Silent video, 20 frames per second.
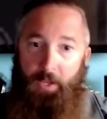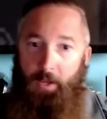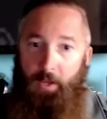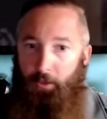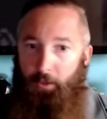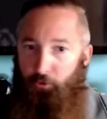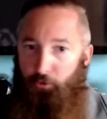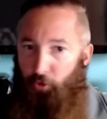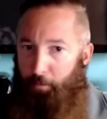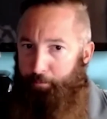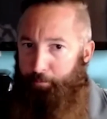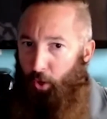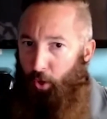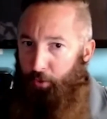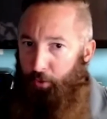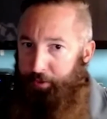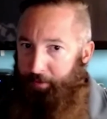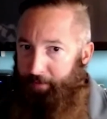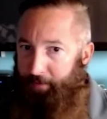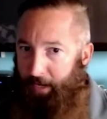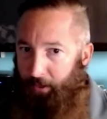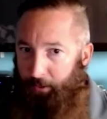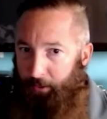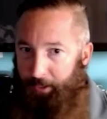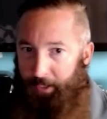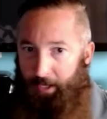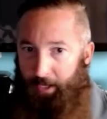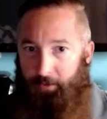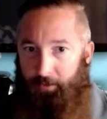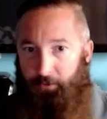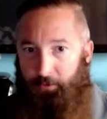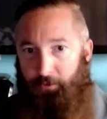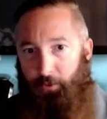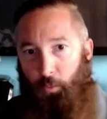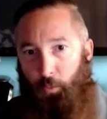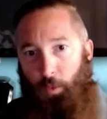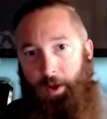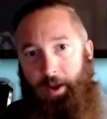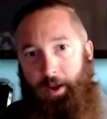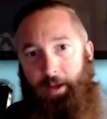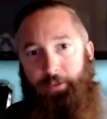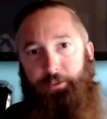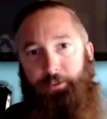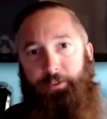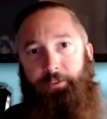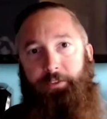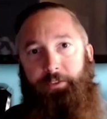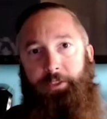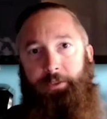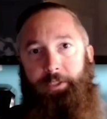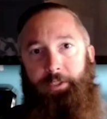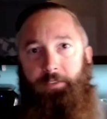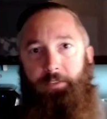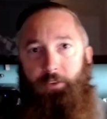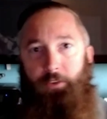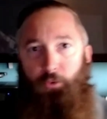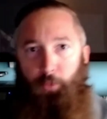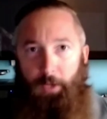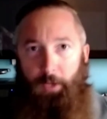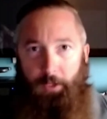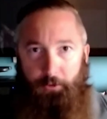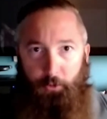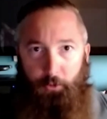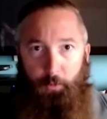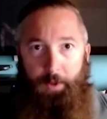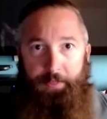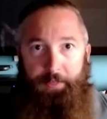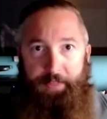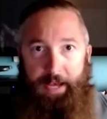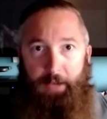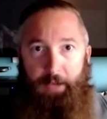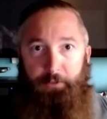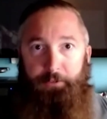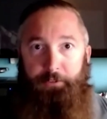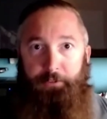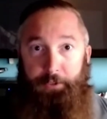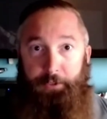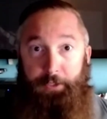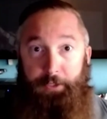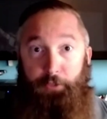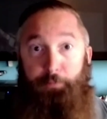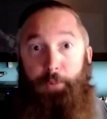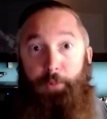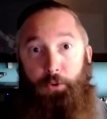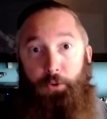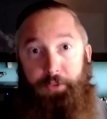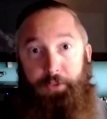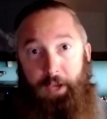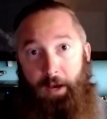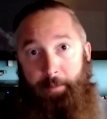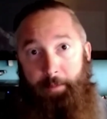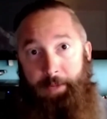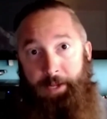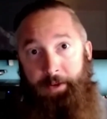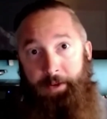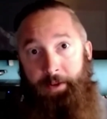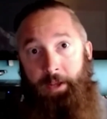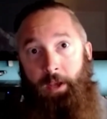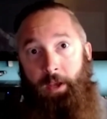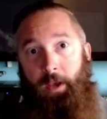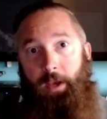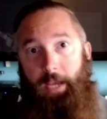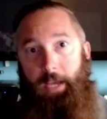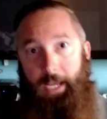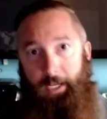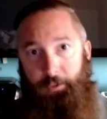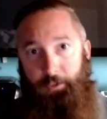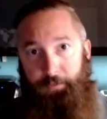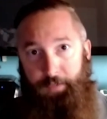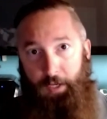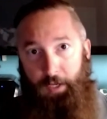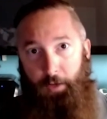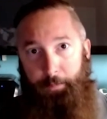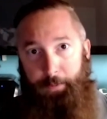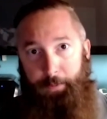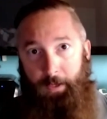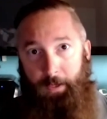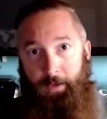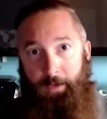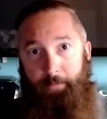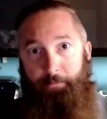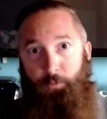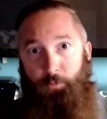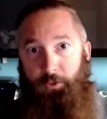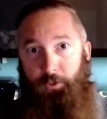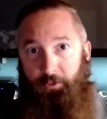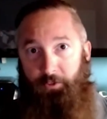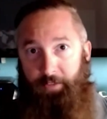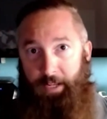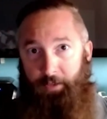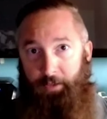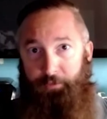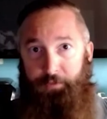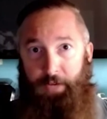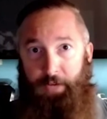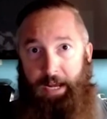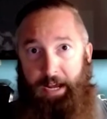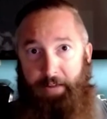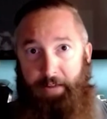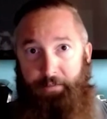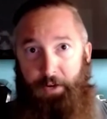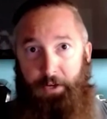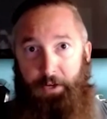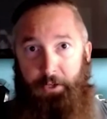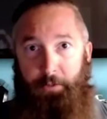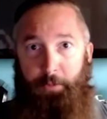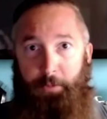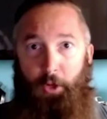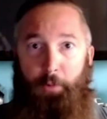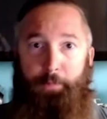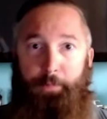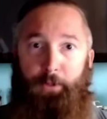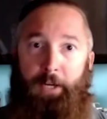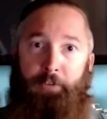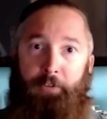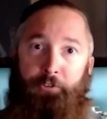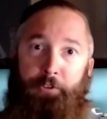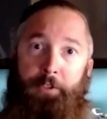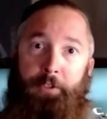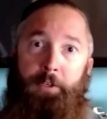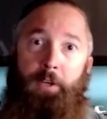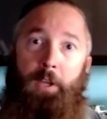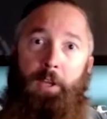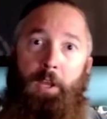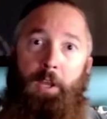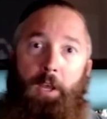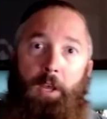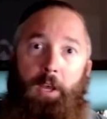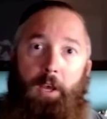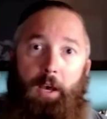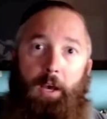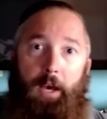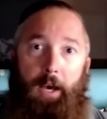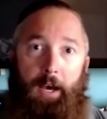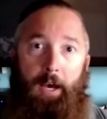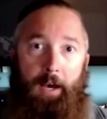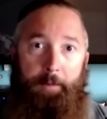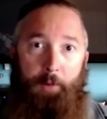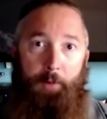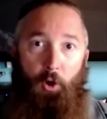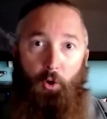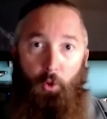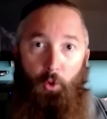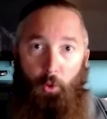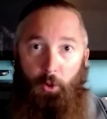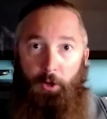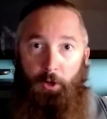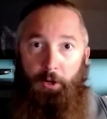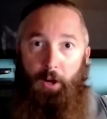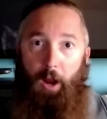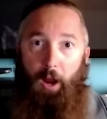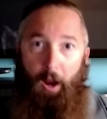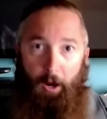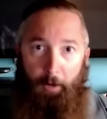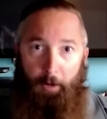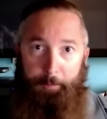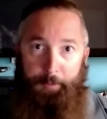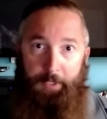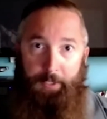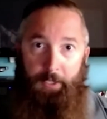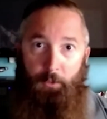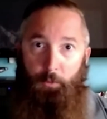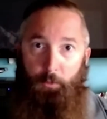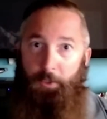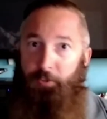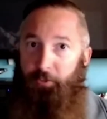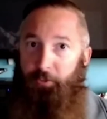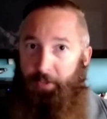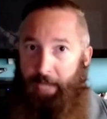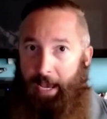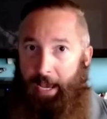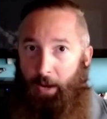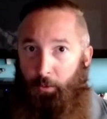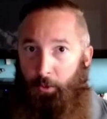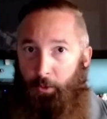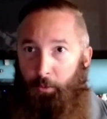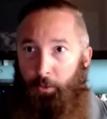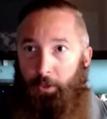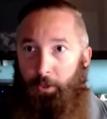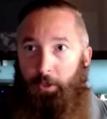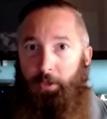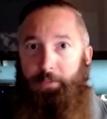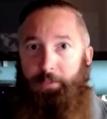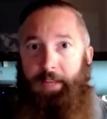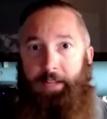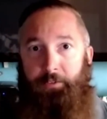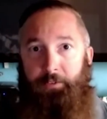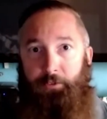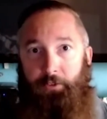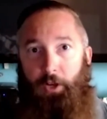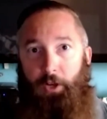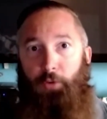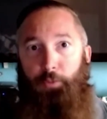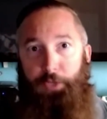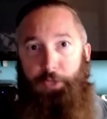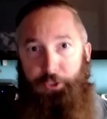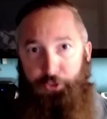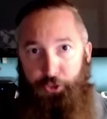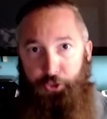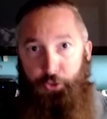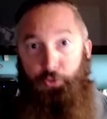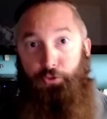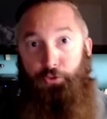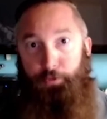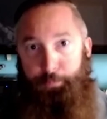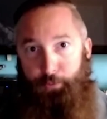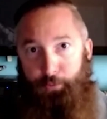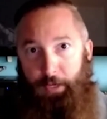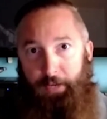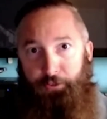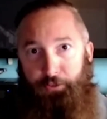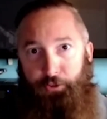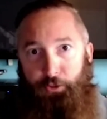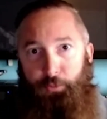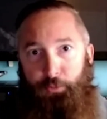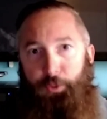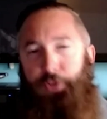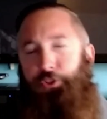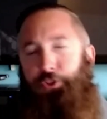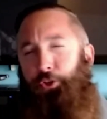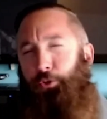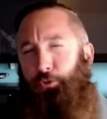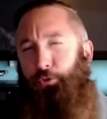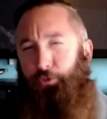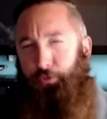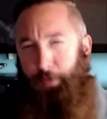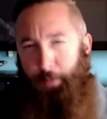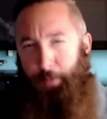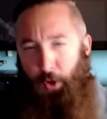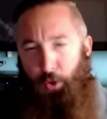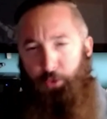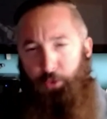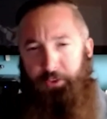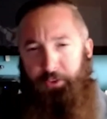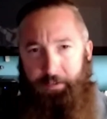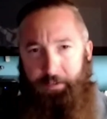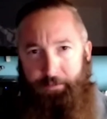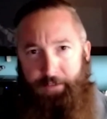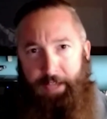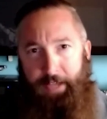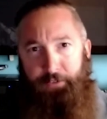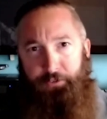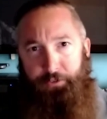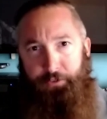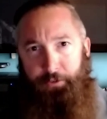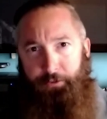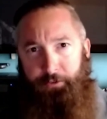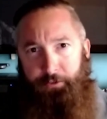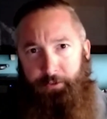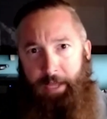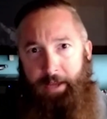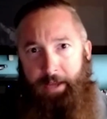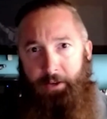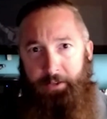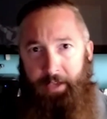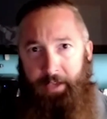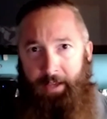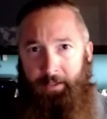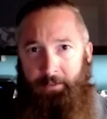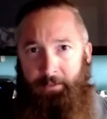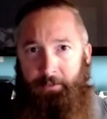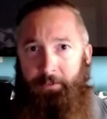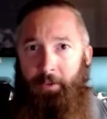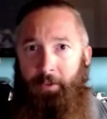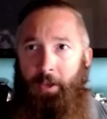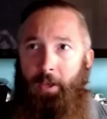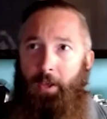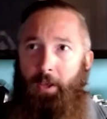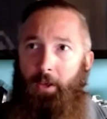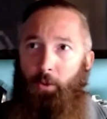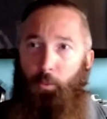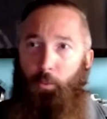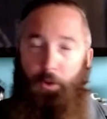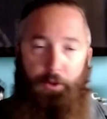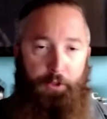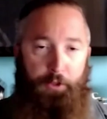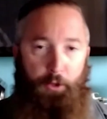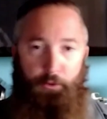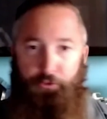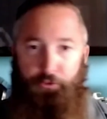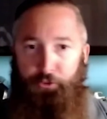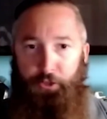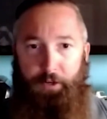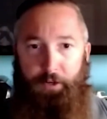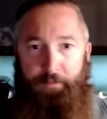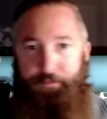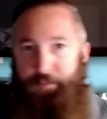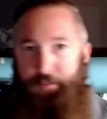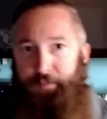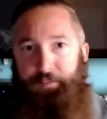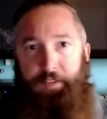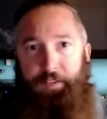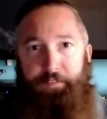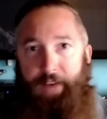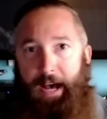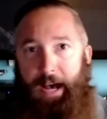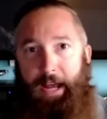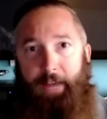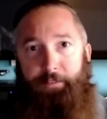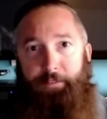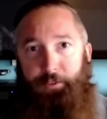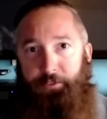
So both of our guns, the 100 series as well as the 1000 series, both come in HVLP, which stands for high volume, low pressure, or RP, which in our world, that's a reduced pressure, reduced from old conventional style guns, where those took 55 or